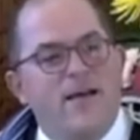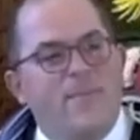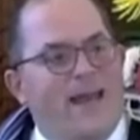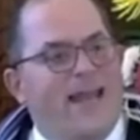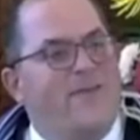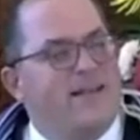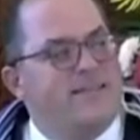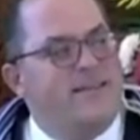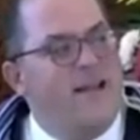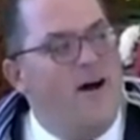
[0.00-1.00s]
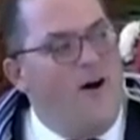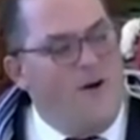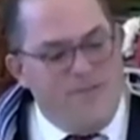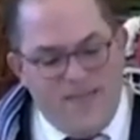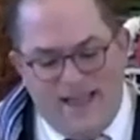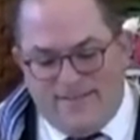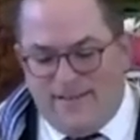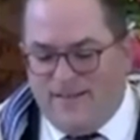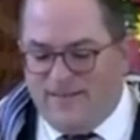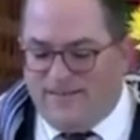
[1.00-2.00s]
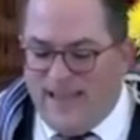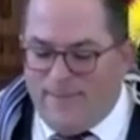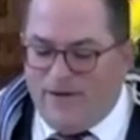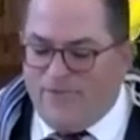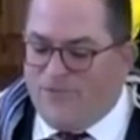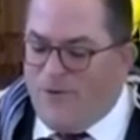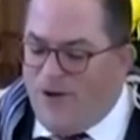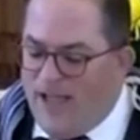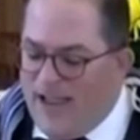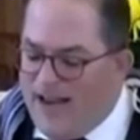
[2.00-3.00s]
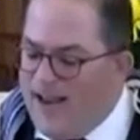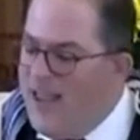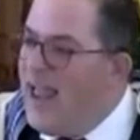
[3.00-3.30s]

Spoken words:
Many of us know that Sigmund Freud